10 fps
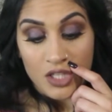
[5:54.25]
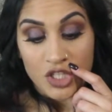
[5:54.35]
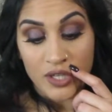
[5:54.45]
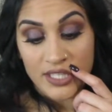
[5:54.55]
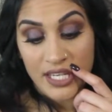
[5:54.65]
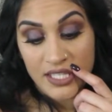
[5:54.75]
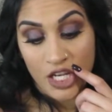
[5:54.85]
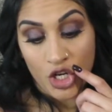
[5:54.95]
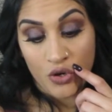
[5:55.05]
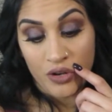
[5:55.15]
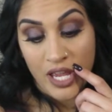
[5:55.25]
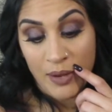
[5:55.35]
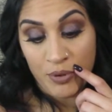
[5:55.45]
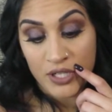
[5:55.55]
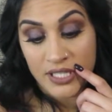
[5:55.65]
So it says here,
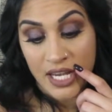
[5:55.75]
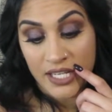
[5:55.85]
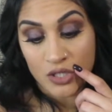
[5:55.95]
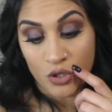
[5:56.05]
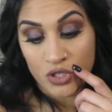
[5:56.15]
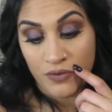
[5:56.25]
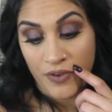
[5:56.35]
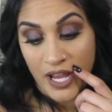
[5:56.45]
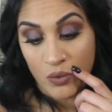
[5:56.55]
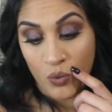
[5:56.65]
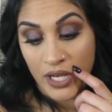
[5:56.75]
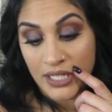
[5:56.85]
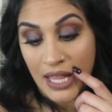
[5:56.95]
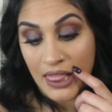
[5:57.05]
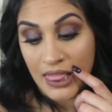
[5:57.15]
create precise ultra-fine
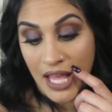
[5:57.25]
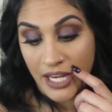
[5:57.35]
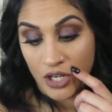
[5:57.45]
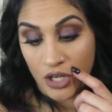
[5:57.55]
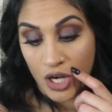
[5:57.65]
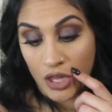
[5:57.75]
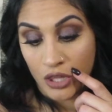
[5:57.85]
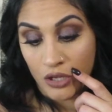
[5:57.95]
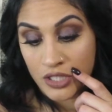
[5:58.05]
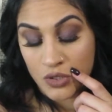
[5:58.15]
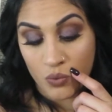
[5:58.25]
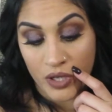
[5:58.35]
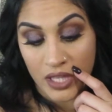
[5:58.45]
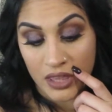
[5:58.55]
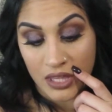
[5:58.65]
winged liner looks
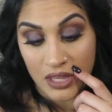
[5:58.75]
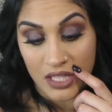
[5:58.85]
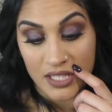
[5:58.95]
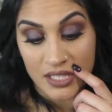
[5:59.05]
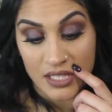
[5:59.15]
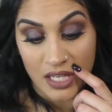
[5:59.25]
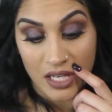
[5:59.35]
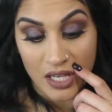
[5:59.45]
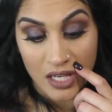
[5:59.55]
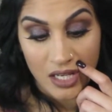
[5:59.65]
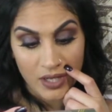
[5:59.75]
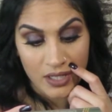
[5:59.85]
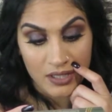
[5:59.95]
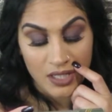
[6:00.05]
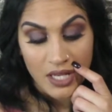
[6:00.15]
with this
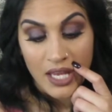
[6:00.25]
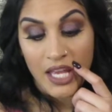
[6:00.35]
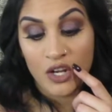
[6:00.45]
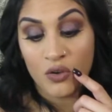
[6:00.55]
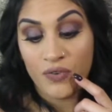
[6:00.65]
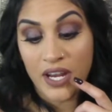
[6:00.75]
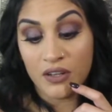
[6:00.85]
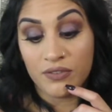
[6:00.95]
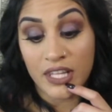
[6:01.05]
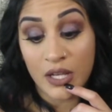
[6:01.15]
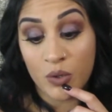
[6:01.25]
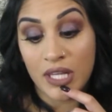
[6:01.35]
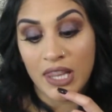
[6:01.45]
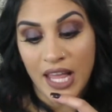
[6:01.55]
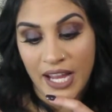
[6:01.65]
innovative
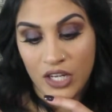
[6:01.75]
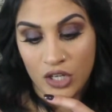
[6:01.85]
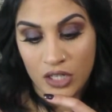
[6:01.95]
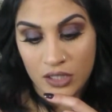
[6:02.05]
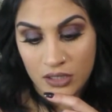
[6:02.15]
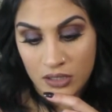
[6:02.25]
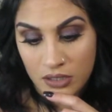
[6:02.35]
liquid liner.